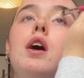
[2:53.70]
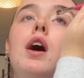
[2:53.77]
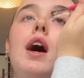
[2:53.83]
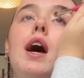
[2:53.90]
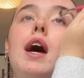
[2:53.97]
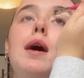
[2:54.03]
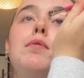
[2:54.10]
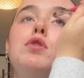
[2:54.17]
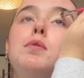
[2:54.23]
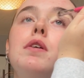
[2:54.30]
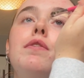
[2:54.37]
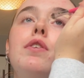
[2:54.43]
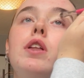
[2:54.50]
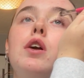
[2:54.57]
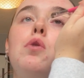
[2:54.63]
to be a
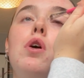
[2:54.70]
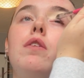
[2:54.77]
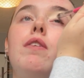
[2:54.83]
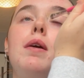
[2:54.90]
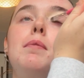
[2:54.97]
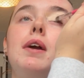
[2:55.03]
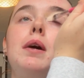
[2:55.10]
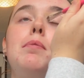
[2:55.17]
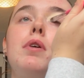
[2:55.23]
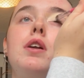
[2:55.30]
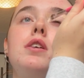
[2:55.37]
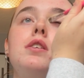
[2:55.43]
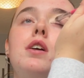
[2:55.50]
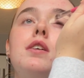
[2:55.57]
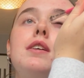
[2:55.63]
fully qualified makeup
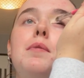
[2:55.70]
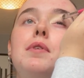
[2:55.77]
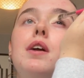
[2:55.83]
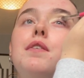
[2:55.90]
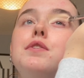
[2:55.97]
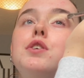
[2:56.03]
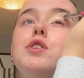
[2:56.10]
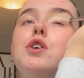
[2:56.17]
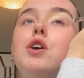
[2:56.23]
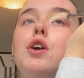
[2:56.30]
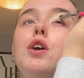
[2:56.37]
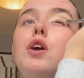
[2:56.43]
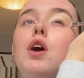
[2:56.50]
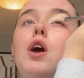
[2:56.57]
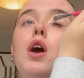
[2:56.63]
artist because I'd love to
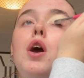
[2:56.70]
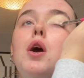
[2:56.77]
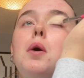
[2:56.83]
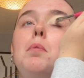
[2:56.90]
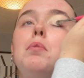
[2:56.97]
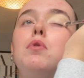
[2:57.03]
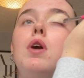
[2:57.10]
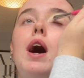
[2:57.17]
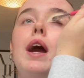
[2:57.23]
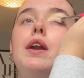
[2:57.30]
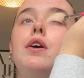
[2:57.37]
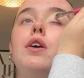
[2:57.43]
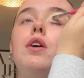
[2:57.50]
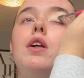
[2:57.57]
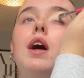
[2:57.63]
do
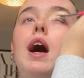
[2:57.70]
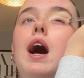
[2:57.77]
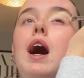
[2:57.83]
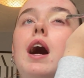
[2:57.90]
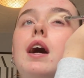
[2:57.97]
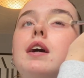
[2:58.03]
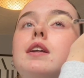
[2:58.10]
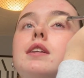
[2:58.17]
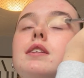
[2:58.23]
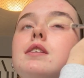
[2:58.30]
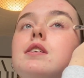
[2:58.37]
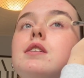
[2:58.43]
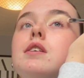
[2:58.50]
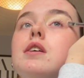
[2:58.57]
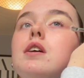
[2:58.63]
bridal and
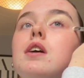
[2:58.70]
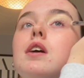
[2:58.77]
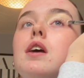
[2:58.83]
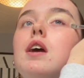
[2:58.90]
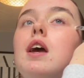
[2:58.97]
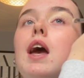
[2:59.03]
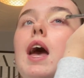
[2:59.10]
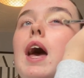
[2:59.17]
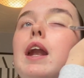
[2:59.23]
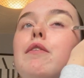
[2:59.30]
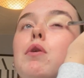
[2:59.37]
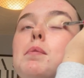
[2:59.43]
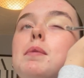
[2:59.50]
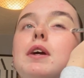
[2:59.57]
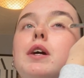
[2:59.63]
any
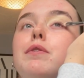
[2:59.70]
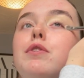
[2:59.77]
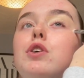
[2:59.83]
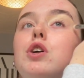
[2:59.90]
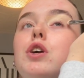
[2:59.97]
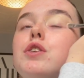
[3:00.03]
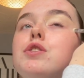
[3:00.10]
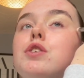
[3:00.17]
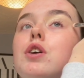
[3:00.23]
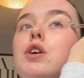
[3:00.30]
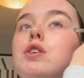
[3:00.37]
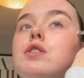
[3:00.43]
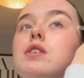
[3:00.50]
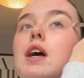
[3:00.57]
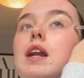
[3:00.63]
form of makeup for
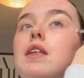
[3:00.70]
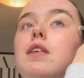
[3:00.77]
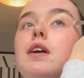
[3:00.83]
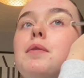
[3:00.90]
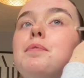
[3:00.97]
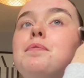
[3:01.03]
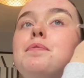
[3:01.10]
concerts, anything.